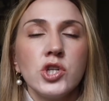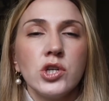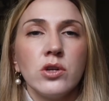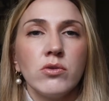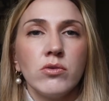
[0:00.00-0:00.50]

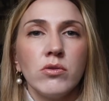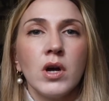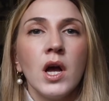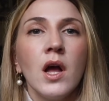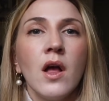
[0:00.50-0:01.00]
to
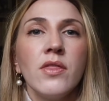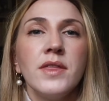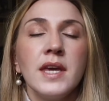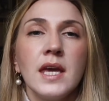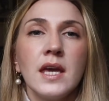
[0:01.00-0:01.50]

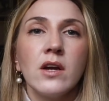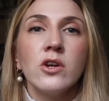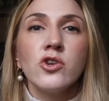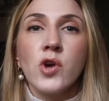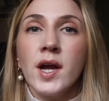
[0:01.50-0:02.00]
the
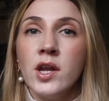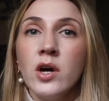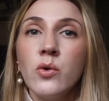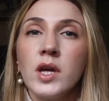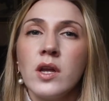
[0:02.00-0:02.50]

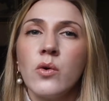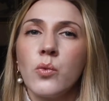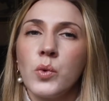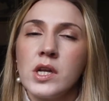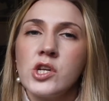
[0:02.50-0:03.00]
tretinoin,
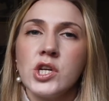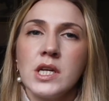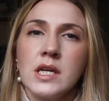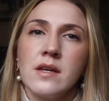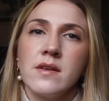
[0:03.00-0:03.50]
which
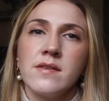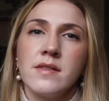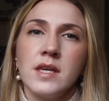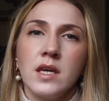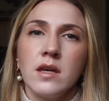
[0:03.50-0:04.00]
is
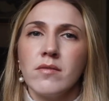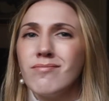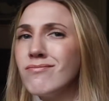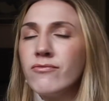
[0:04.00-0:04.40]
the